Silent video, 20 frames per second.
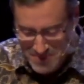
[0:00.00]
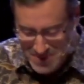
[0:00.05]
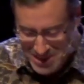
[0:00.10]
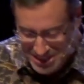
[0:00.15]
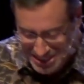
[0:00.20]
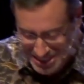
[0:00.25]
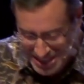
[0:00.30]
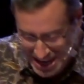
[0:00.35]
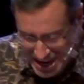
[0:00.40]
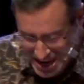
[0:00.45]
to
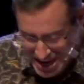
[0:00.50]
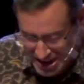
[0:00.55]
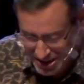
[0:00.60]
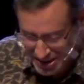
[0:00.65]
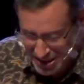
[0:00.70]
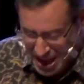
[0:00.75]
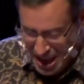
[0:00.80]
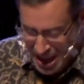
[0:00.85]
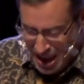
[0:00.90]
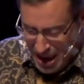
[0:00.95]
this king
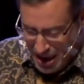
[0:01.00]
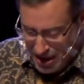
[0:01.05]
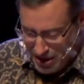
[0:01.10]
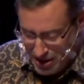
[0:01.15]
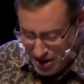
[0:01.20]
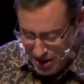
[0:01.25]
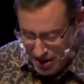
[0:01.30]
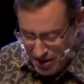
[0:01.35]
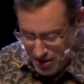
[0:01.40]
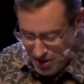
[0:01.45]
and
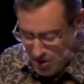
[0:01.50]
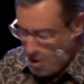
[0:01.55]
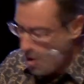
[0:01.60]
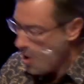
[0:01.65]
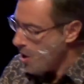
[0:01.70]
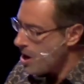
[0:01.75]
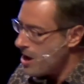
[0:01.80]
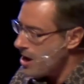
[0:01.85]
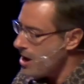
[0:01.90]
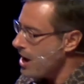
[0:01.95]

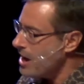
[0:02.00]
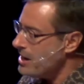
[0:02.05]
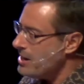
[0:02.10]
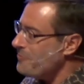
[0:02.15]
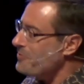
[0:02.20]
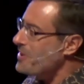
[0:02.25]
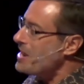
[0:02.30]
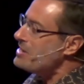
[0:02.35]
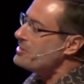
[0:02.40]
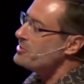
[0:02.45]

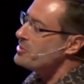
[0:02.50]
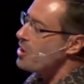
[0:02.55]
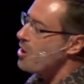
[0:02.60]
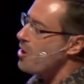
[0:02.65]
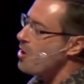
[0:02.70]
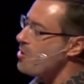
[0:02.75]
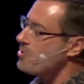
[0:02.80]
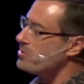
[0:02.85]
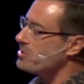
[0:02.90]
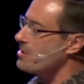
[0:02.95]
if they
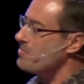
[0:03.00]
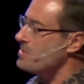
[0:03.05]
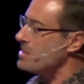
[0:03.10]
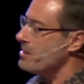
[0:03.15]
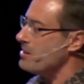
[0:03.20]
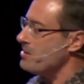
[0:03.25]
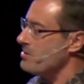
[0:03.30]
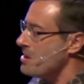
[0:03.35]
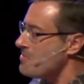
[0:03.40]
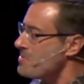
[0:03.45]
don't, they'll
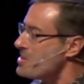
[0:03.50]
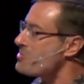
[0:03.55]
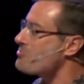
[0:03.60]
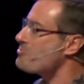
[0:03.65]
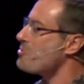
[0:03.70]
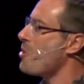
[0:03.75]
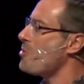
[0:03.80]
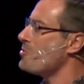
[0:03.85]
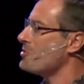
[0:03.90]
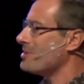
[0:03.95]
be
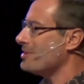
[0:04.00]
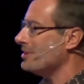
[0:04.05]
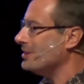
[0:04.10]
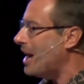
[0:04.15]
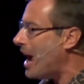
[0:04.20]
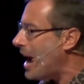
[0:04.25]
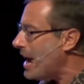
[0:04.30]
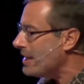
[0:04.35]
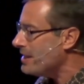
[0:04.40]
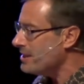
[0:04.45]
thrown to the
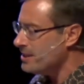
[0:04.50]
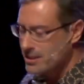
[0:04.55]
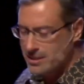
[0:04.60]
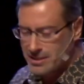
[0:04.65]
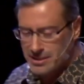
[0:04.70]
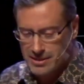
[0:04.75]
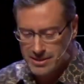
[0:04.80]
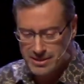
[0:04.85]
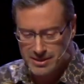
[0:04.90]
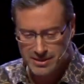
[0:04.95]

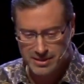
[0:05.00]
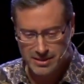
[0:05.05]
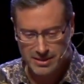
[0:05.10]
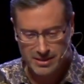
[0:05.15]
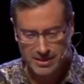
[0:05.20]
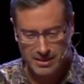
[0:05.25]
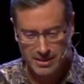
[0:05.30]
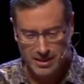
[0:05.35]
lions.